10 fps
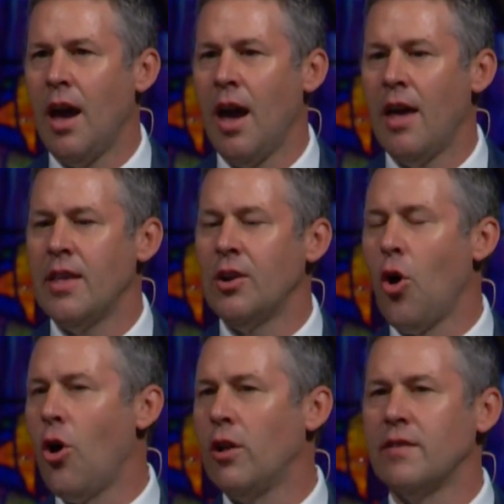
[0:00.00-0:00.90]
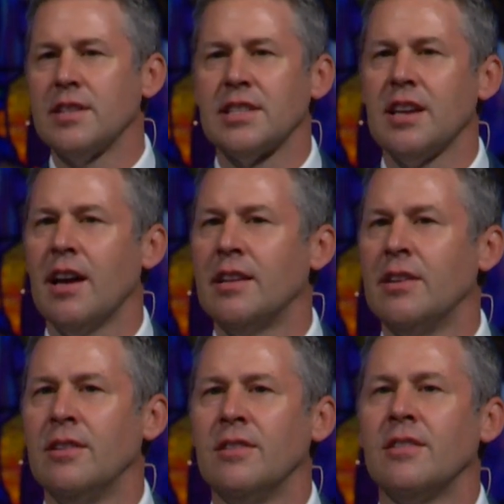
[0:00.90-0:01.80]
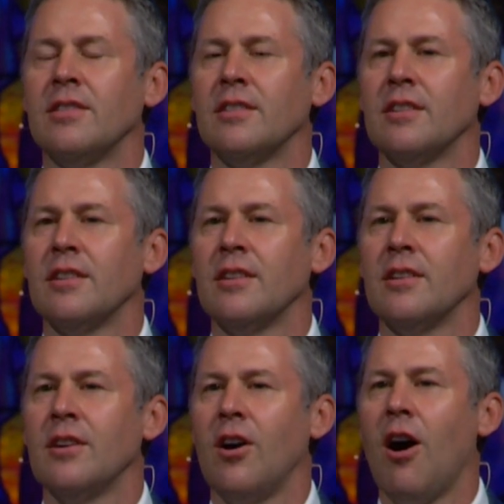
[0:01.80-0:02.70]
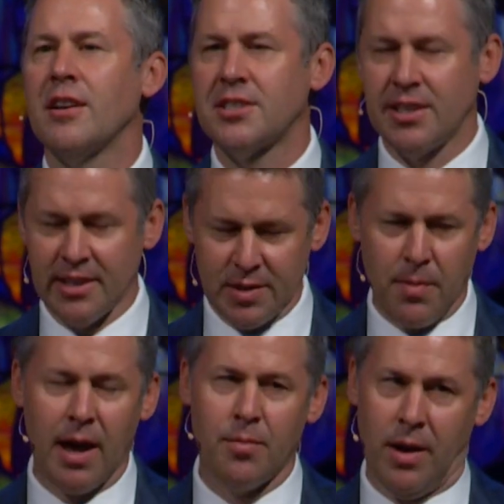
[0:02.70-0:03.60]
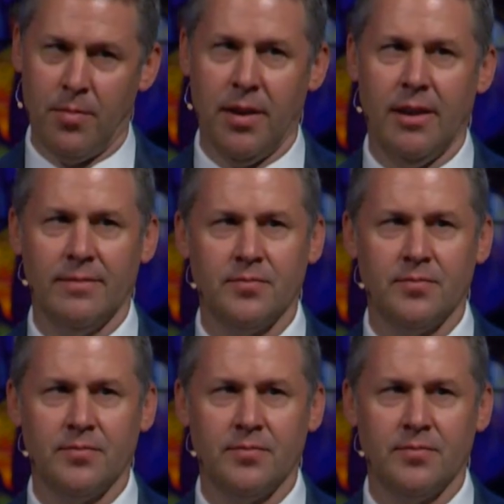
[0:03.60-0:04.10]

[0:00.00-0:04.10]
And then all of a sudden, Austin is my puppy.